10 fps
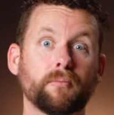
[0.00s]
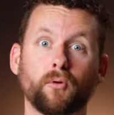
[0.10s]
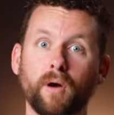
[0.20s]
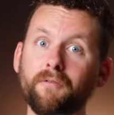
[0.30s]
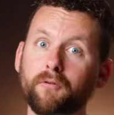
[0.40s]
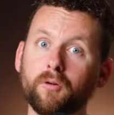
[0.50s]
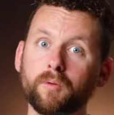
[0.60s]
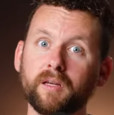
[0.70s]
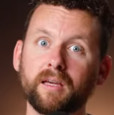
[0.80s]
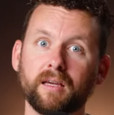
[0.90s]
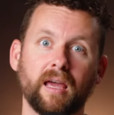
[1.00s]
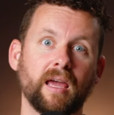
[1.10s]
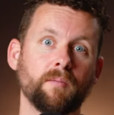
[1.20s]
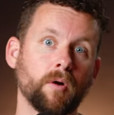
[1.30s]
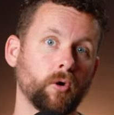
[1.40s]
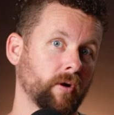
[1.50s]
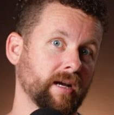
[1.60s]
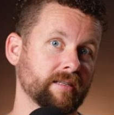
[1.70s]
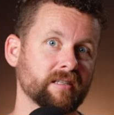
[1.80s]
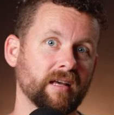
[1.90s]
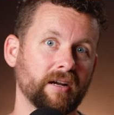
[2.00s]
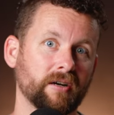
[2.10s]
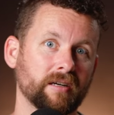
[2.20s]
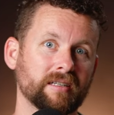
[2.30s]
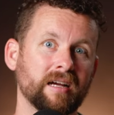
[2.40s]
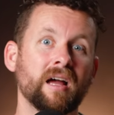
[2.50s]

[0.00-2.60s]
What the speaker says: preferably a motorized slider.